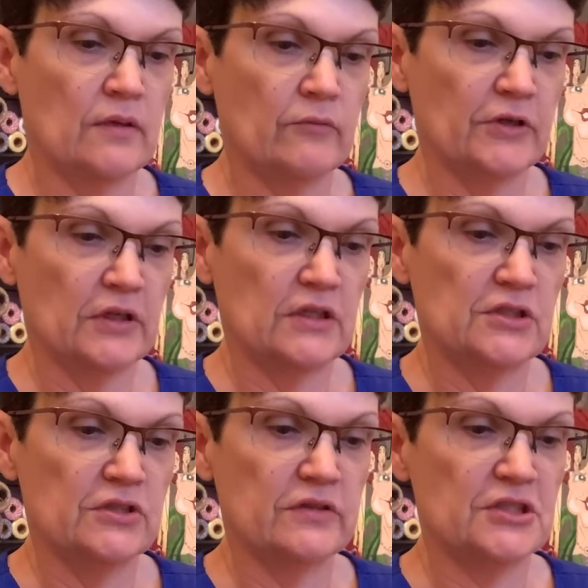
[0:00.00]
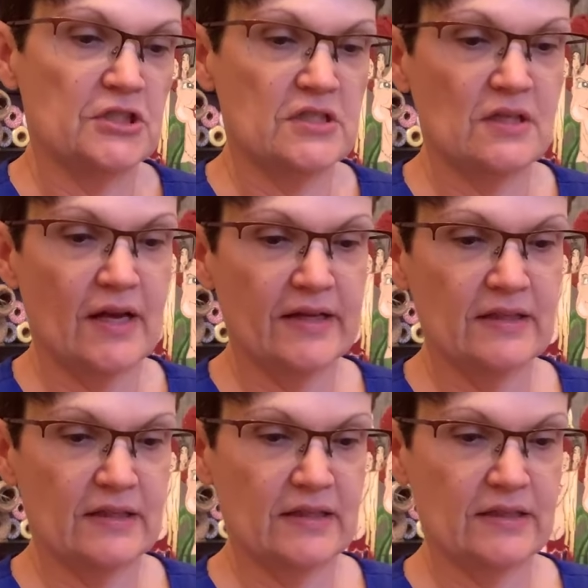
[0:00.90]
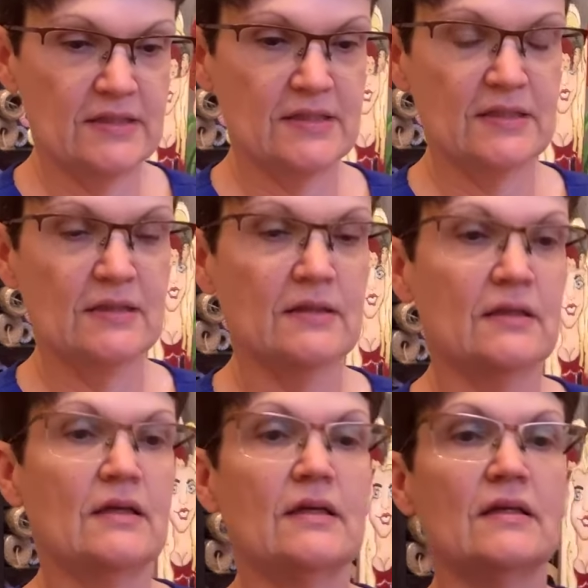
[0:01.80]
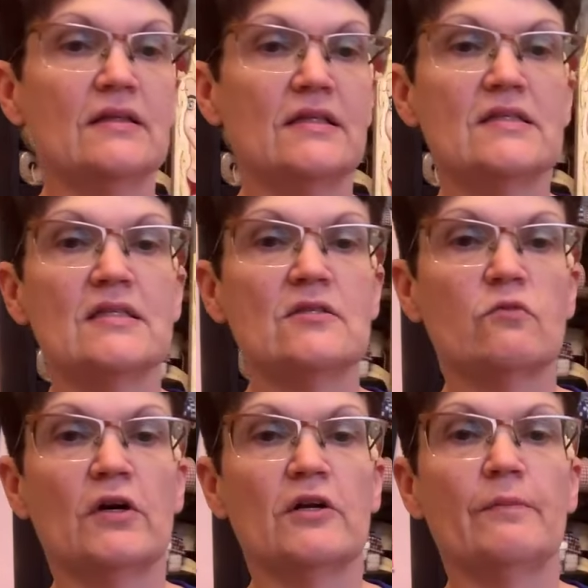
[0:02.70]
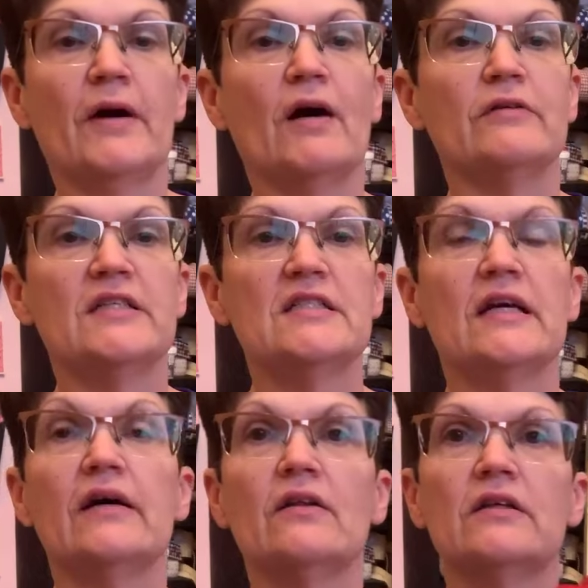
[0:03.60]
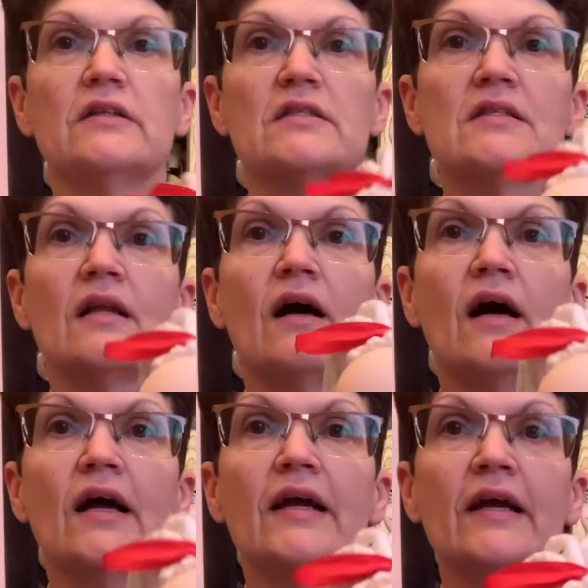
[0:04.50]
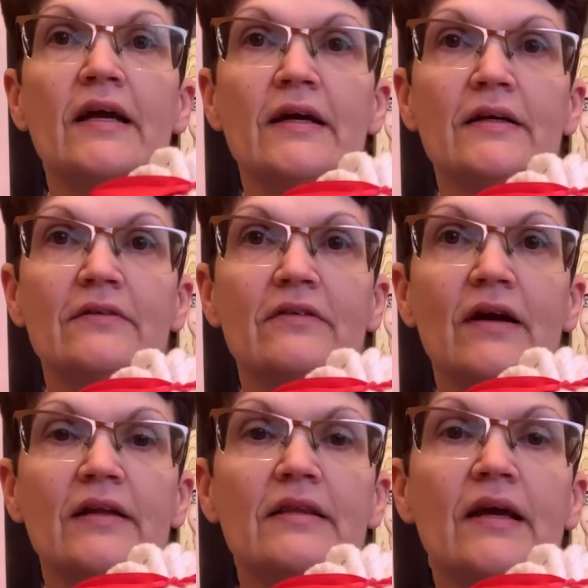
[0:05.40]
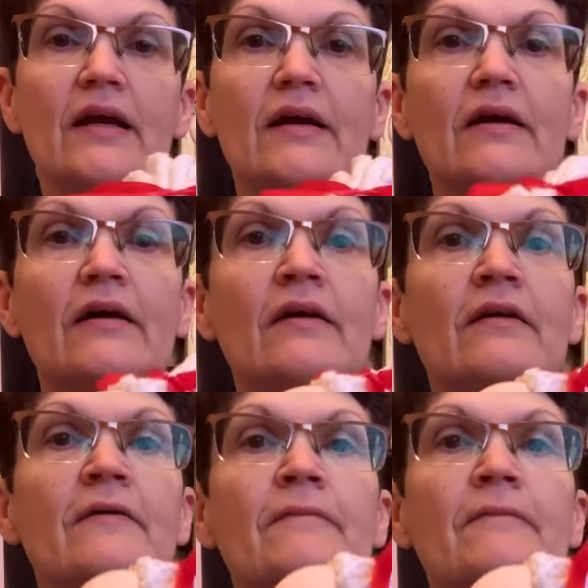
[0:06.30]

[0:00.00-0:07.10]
We're going to do it just like this. And this is what her ponytail looks like right there.